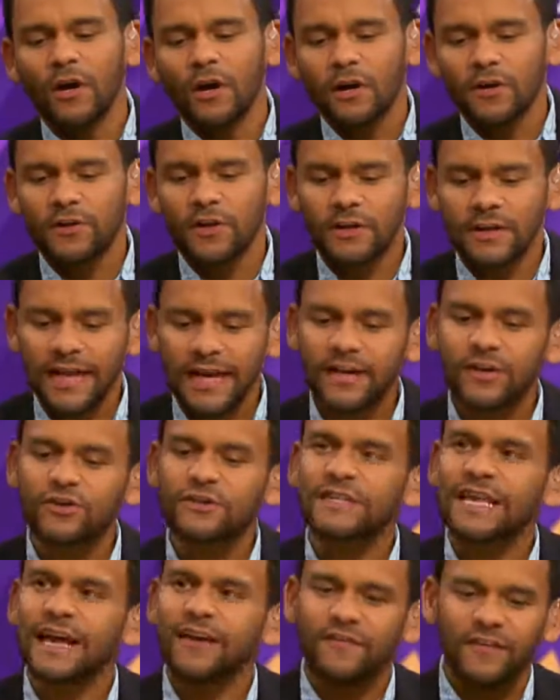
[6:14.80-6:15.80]
the
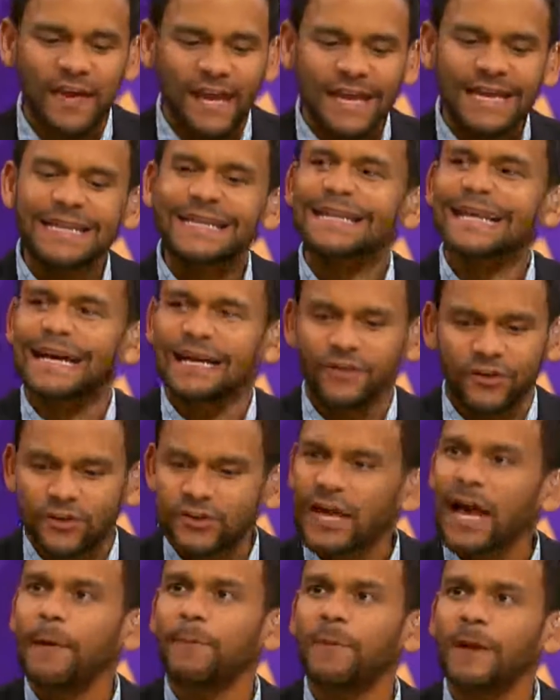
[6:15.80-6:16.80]
Lakers have 8 guys. Their
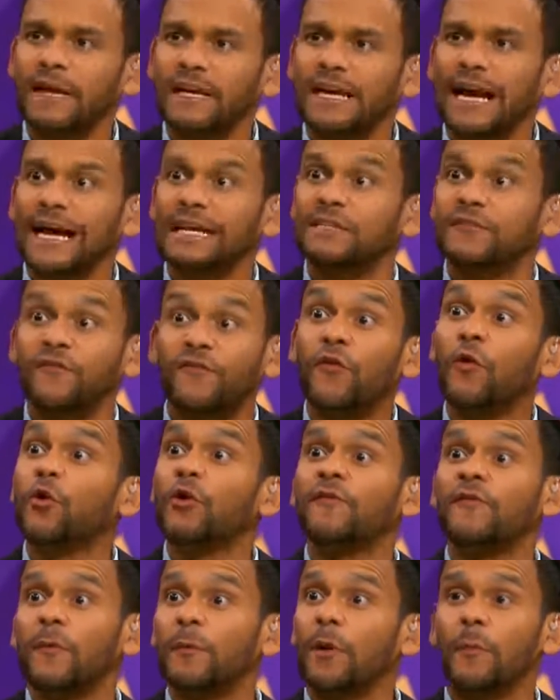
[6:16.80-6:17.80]
top 8 guys, 4
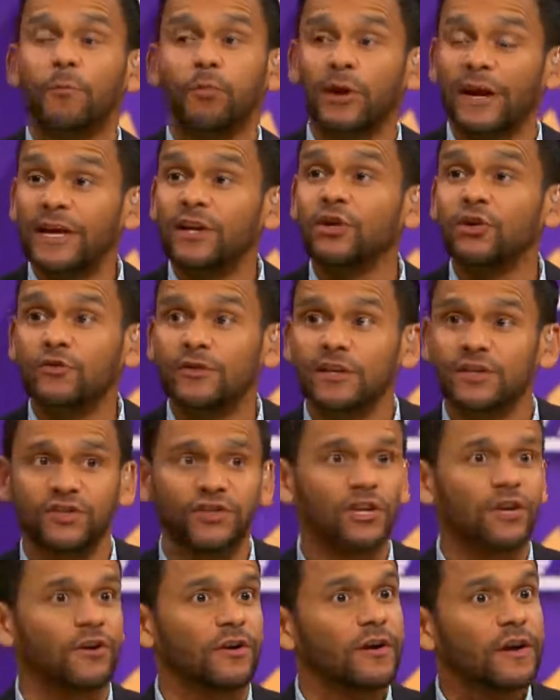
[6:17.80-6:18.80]
of them are brand new this
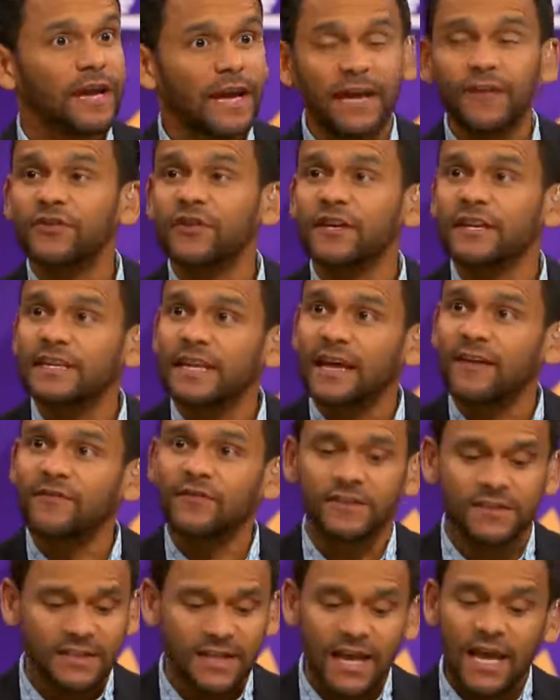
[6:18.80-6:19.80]
year. Anthony
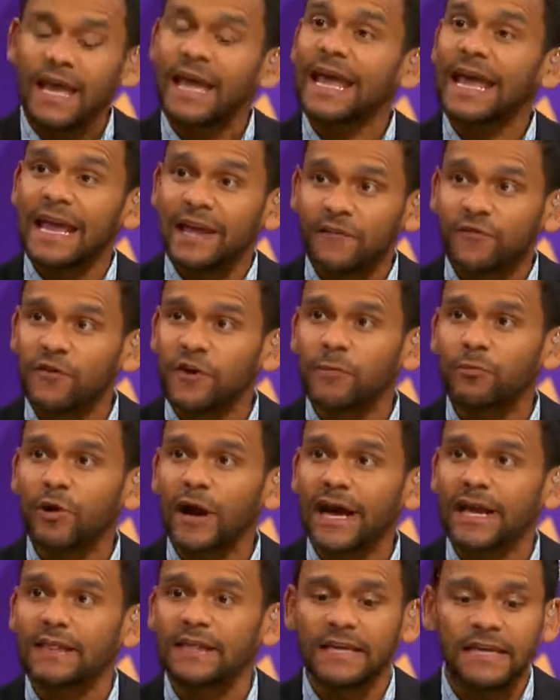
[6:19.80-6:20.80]
Davis, Avery
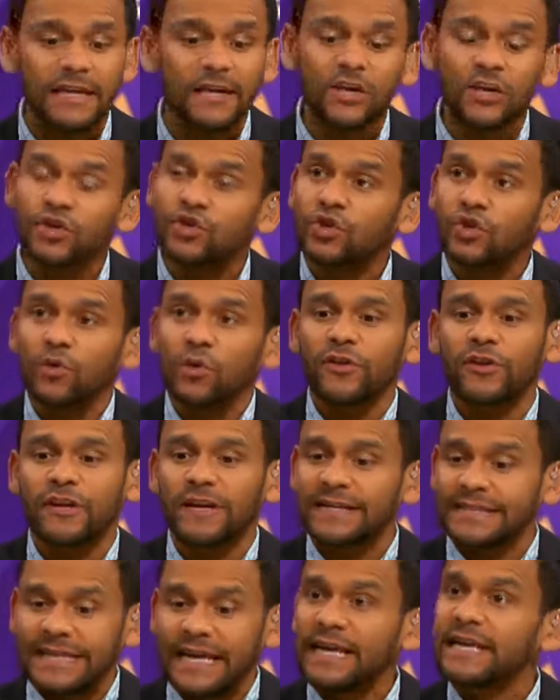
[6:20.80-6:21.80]
Bradley, 2 other
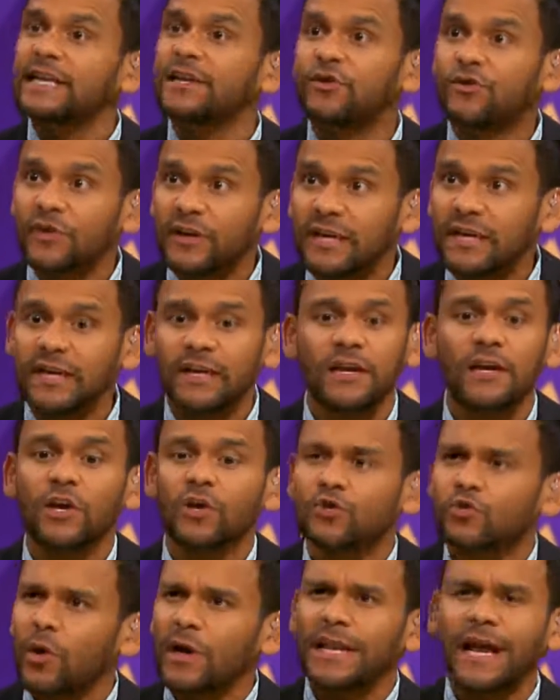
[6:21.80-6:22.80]
guys, Danny Green,
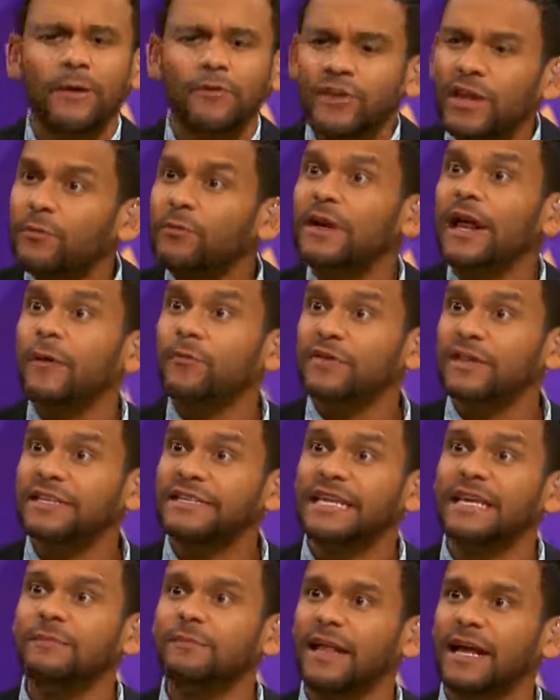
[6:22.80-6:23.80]
Dwight Howard. They were not with the
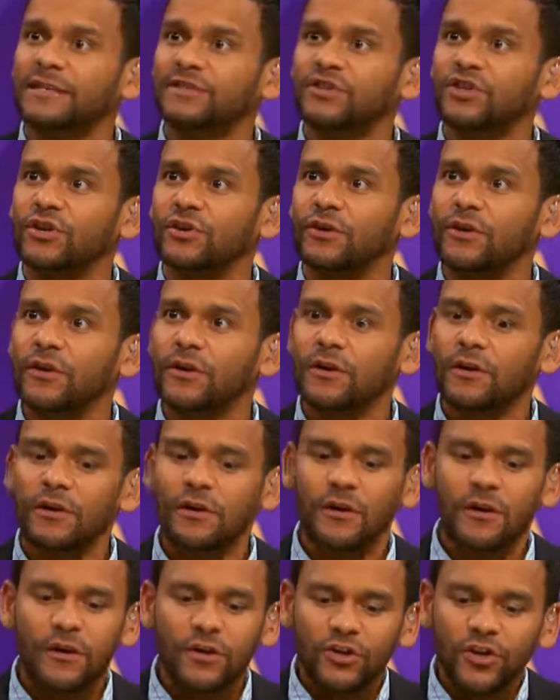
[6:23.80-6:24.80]
team last year.
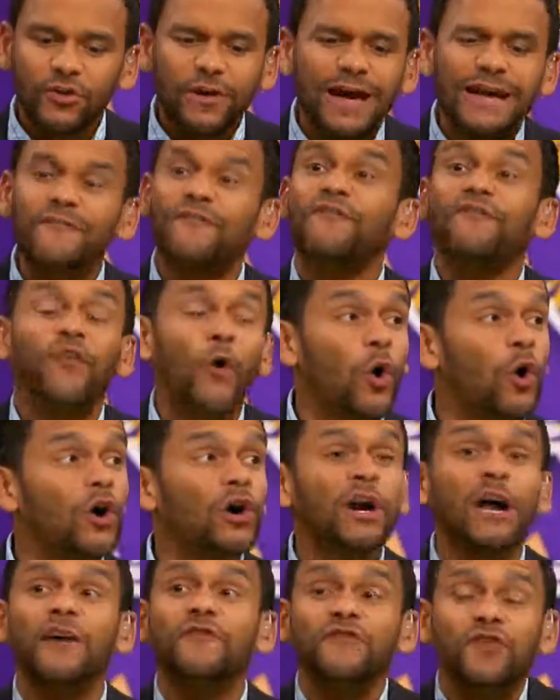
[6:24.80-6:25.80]
You got 4
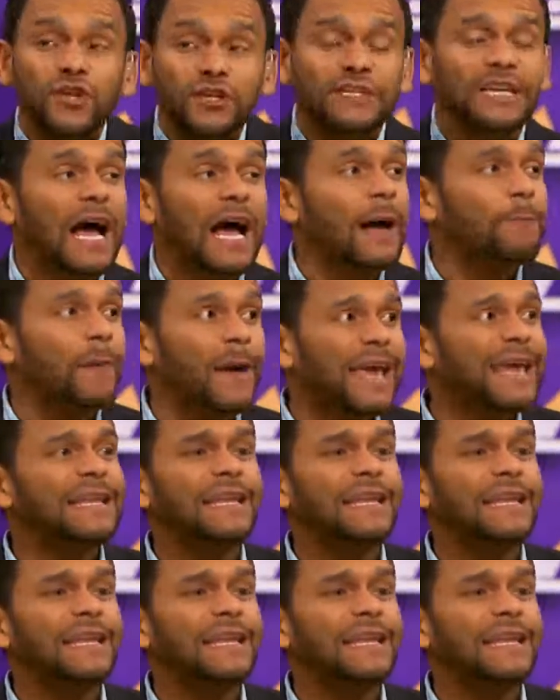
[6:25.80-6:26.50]
of your top 8